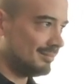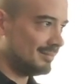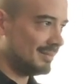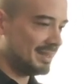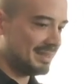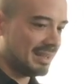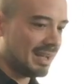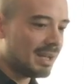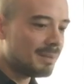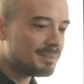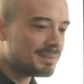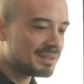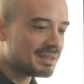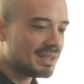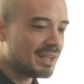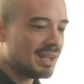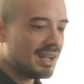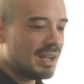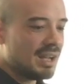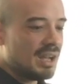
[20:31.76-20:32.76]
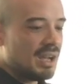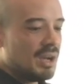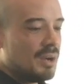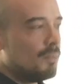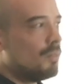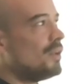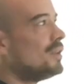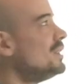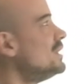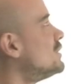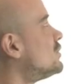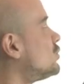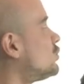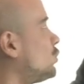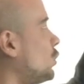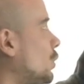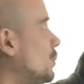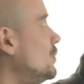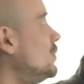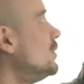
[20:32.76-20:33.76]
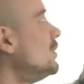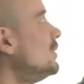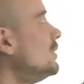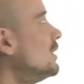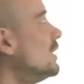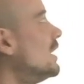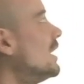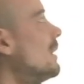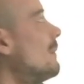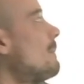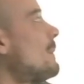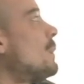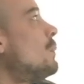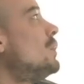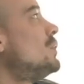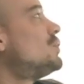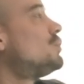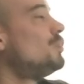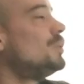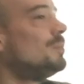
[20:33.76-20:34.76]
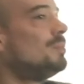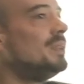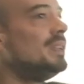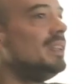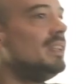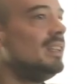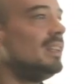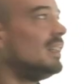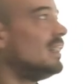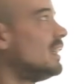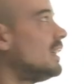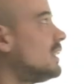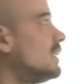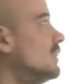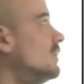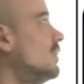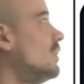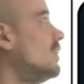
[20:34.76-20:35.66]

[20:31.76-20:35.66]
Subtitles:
types. One is terminal, which would be like the